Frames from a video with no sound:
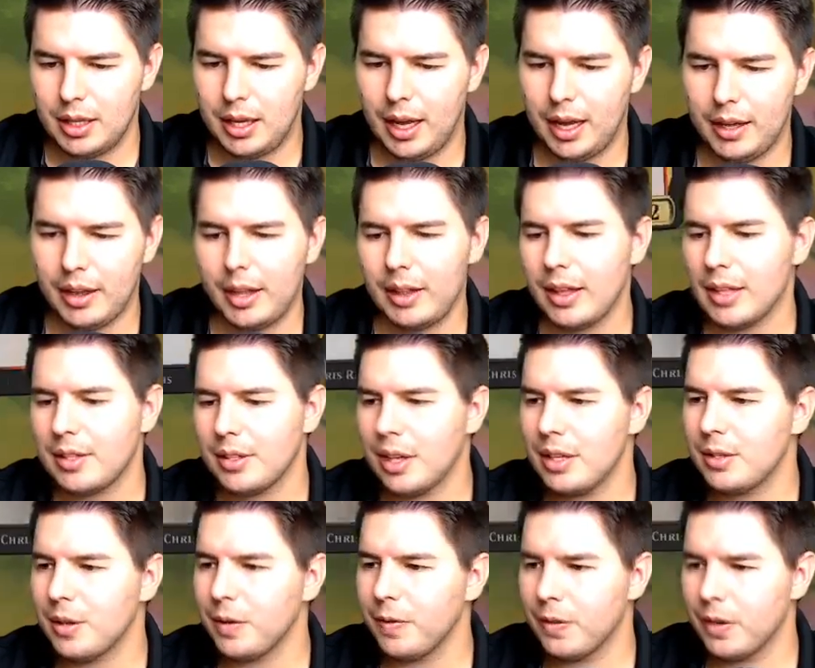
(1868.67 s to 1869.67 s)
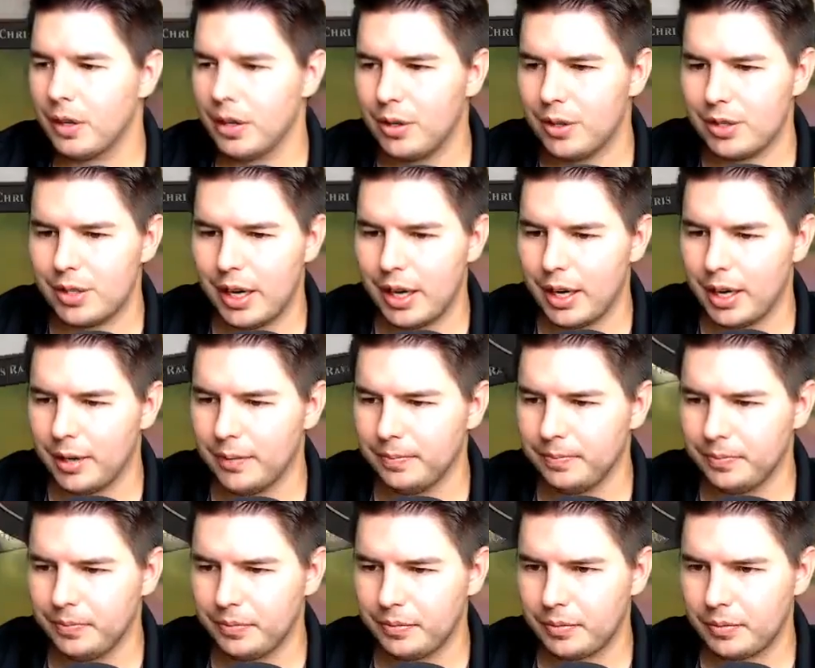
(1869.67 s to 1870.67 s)
Let's go for a Crusader.
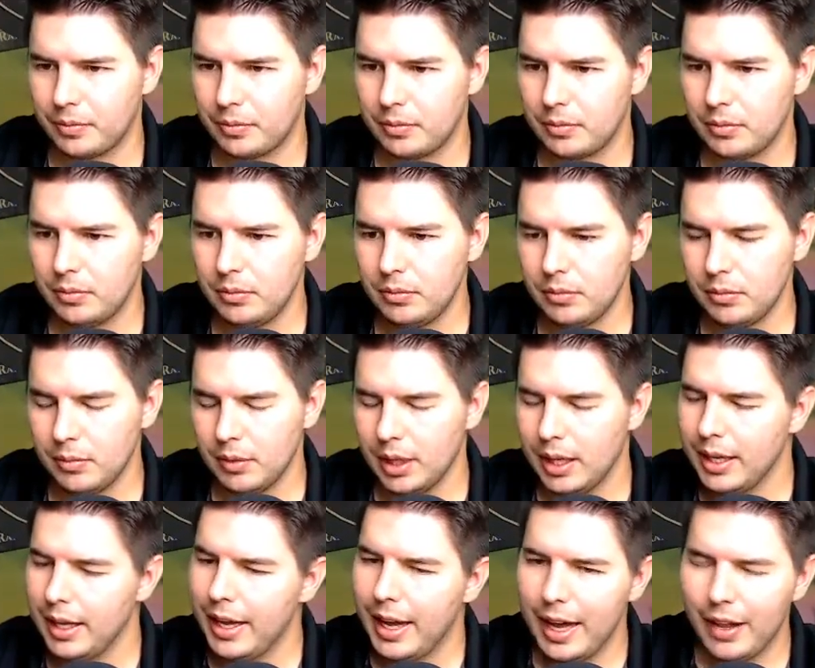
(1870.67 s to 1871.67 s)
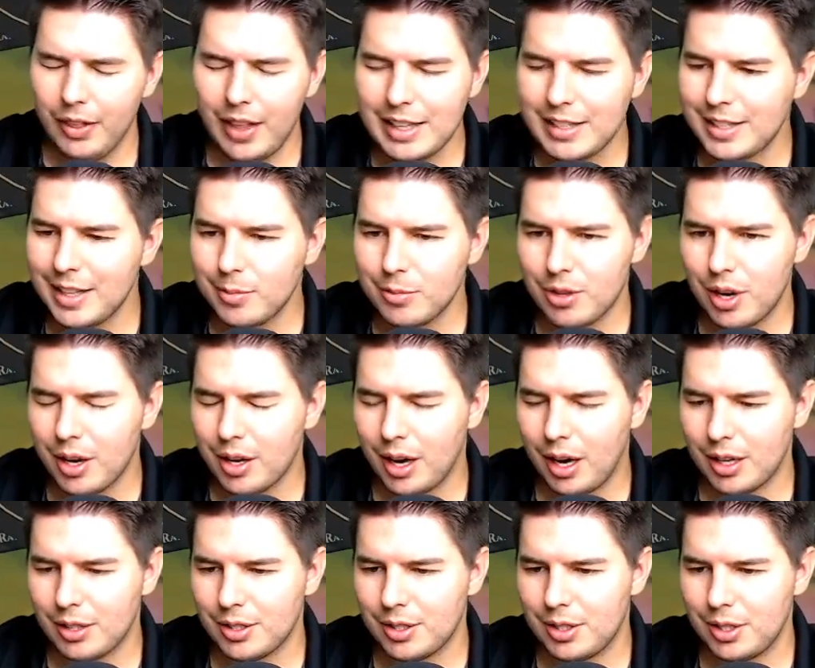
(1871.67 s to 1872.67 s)
It lets them draw
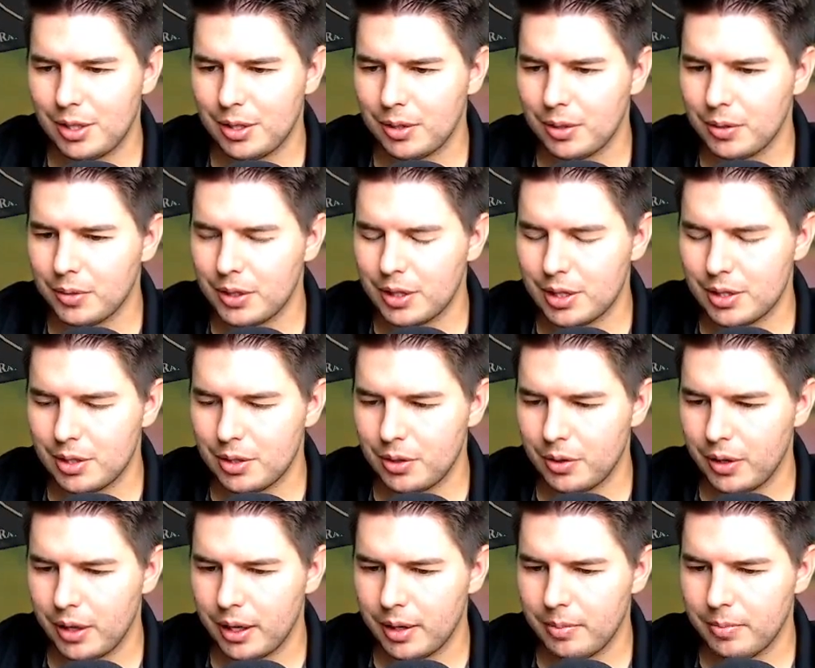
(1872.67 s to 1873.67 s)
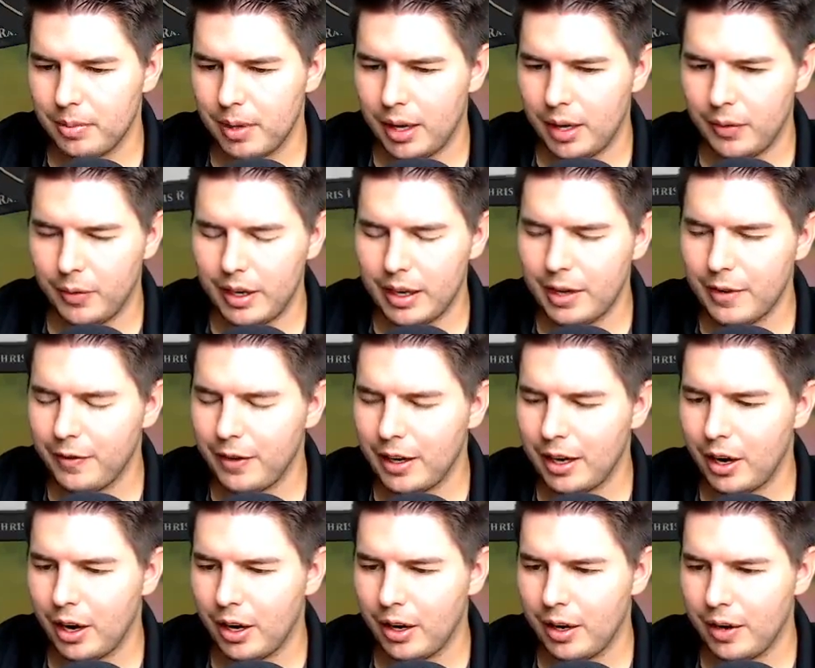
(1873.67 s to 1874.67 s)
cards too, which is annoying, but if we get to find a Guardian